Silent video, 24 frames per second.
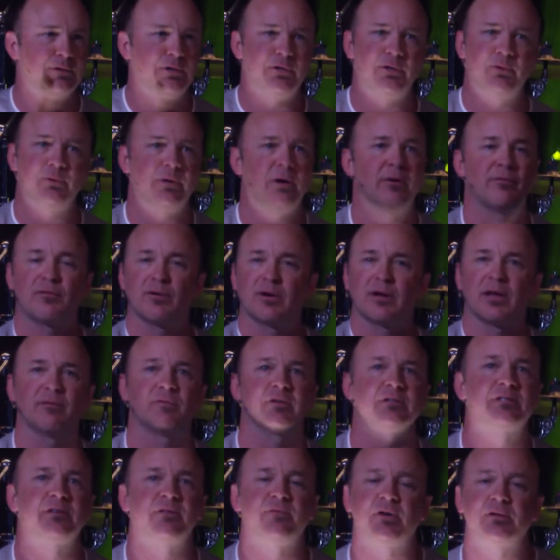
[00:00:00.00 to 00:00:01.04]
new. He'll forgive
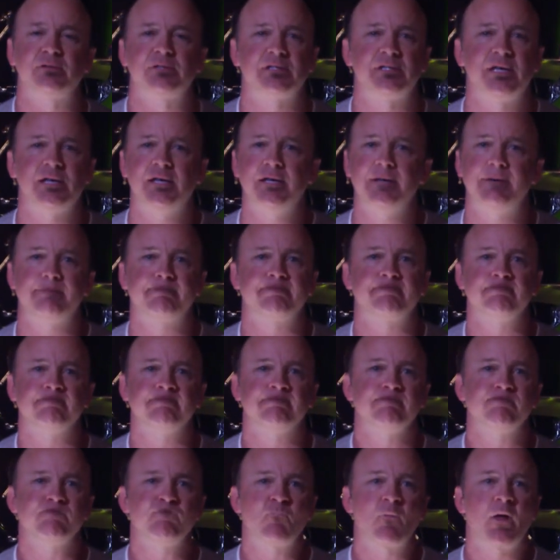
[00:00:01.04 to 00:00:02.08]
us of our
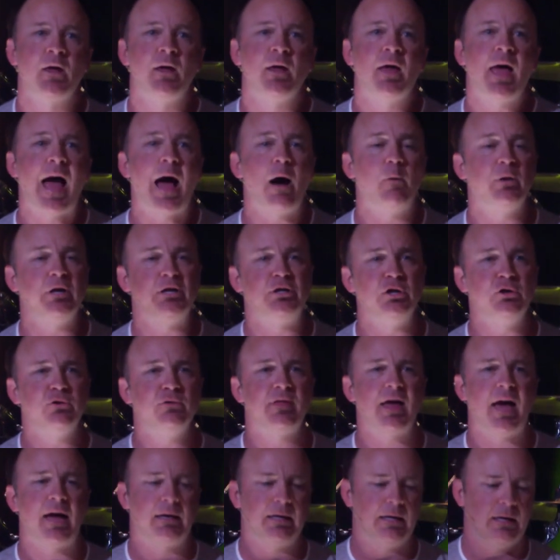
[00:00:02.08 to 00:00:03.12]
sin. How we do
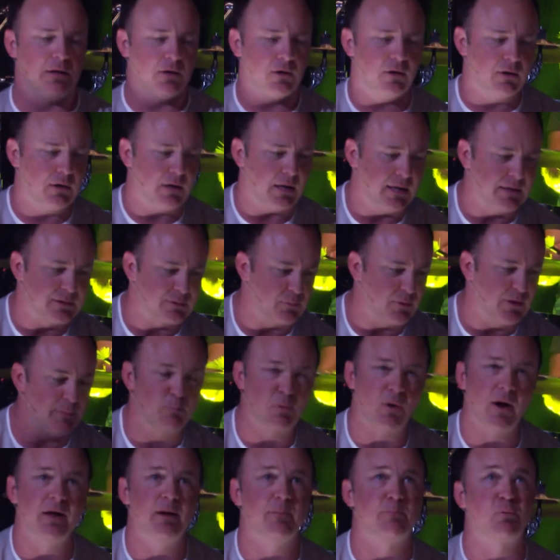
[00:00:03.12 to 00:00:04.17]
that here is we
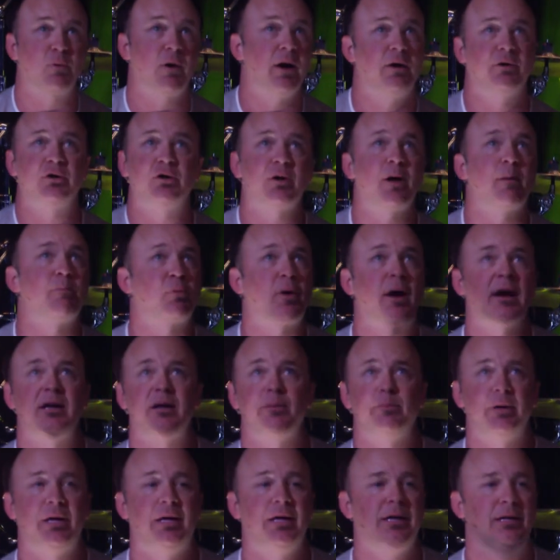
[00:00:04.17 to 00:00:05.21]
pray a prayer. You're not praying to
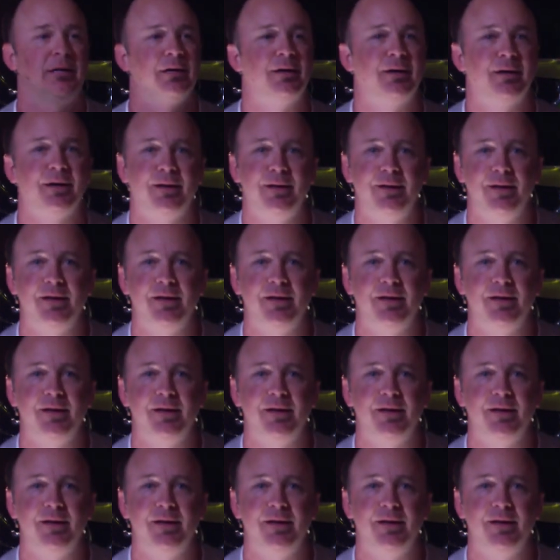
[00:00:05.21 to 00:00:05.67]
me.